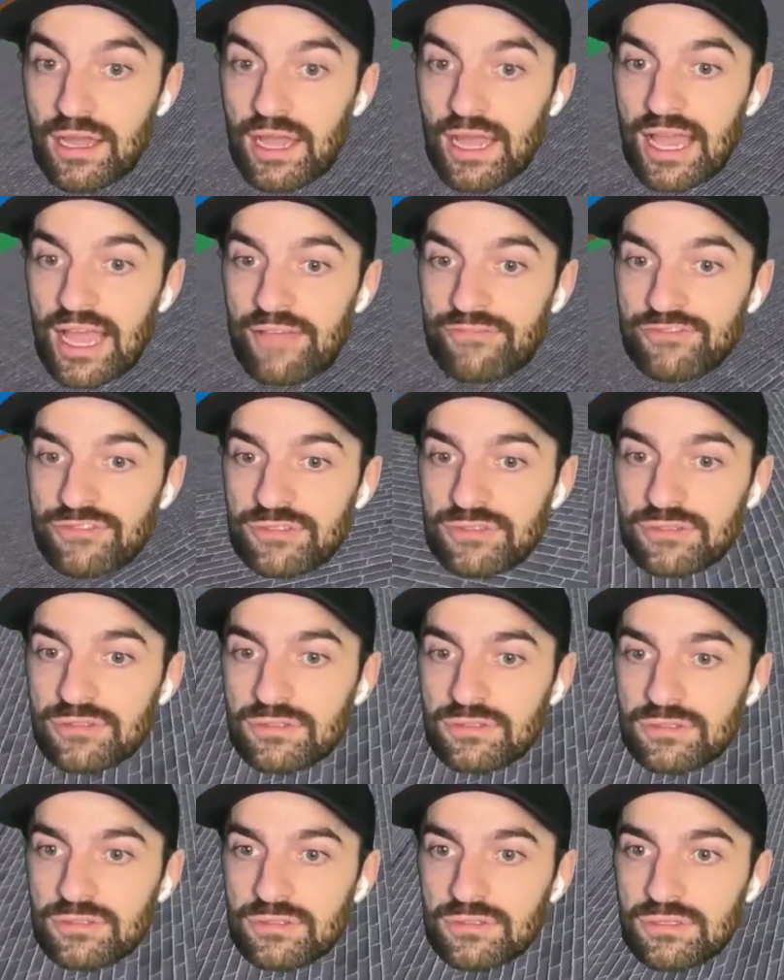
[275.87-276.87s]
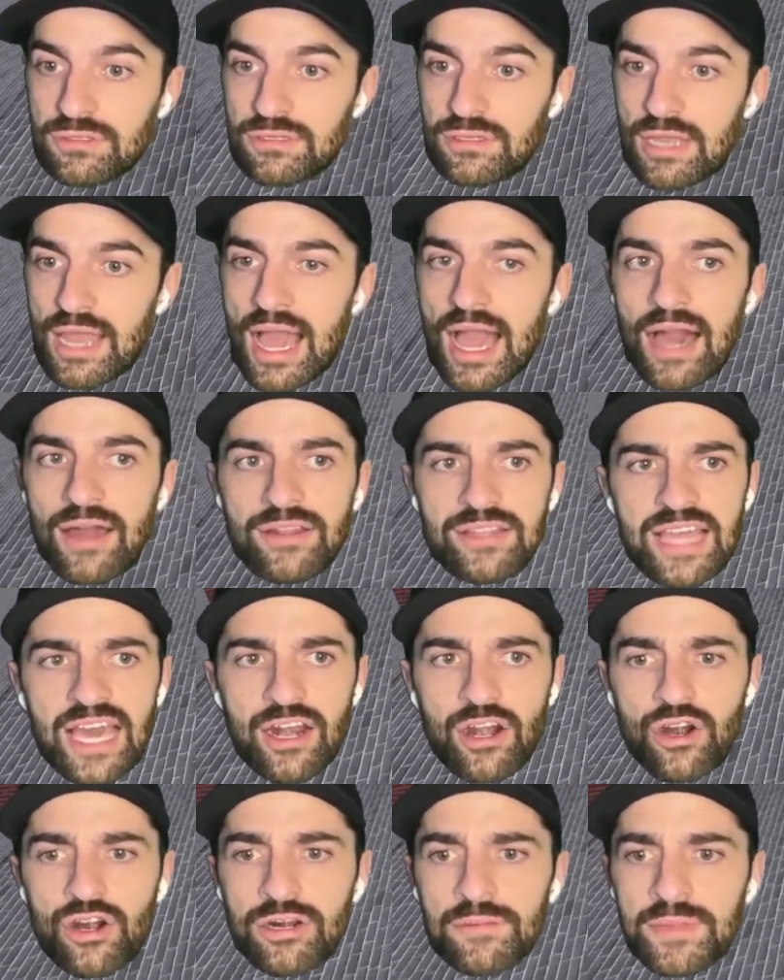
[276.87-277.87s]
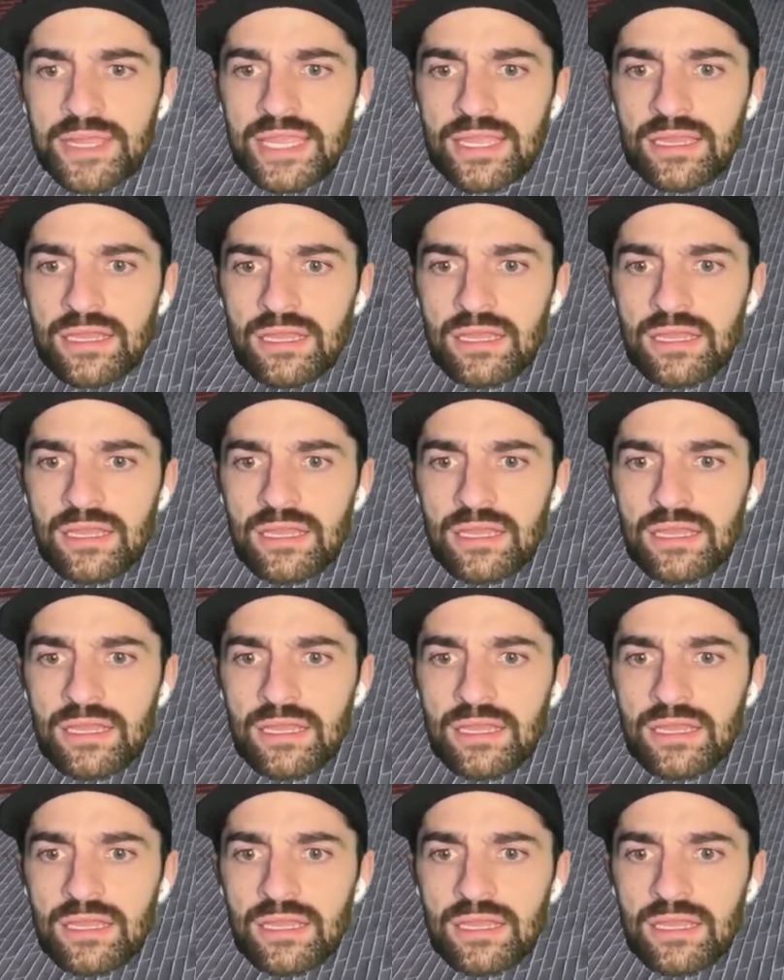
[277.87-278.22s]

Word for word: I have, how did that hurt me?